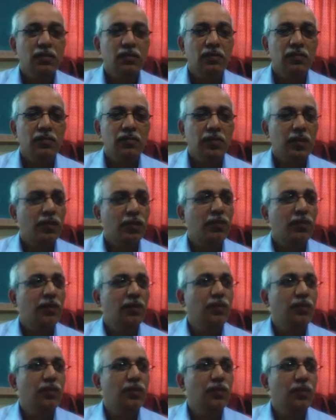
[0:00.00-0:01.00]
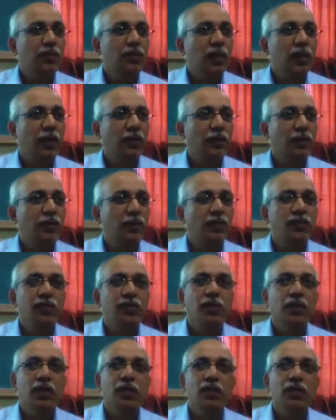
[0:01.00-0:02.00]
Whatever you like to do, you
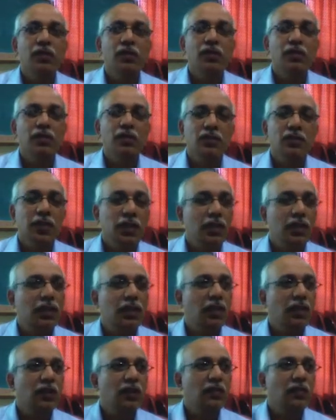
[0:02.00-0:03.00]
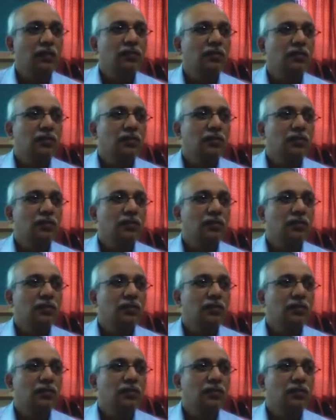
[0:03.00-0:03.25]
can start thinking.